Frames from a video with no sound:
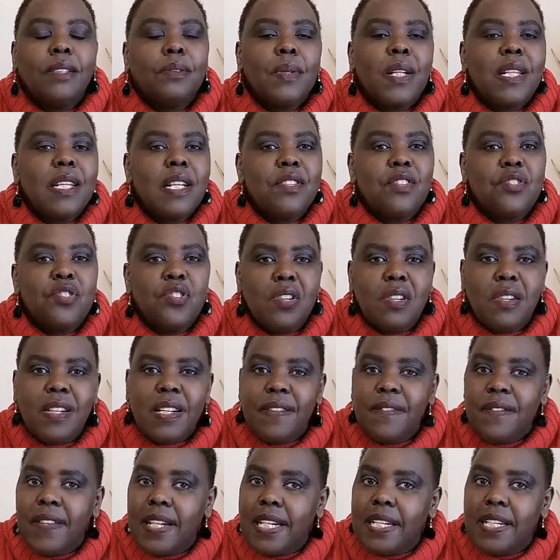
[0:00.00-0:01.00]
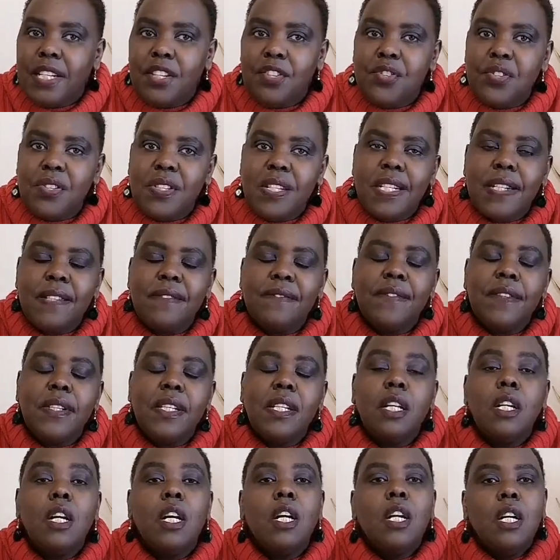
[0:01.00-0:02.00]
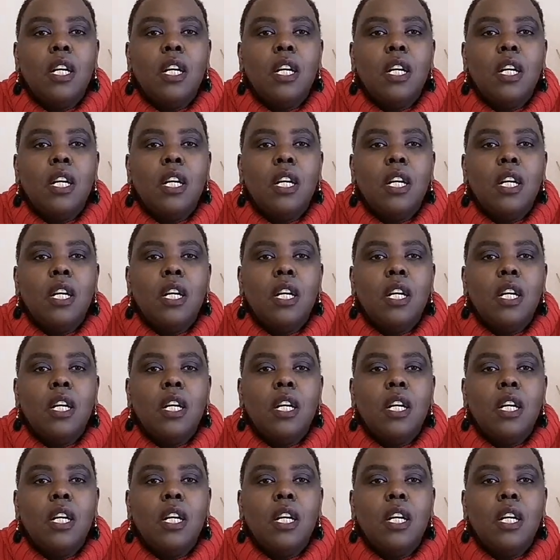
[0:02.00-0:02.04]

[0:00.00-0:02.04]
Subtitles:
whether it's geography, I did geography,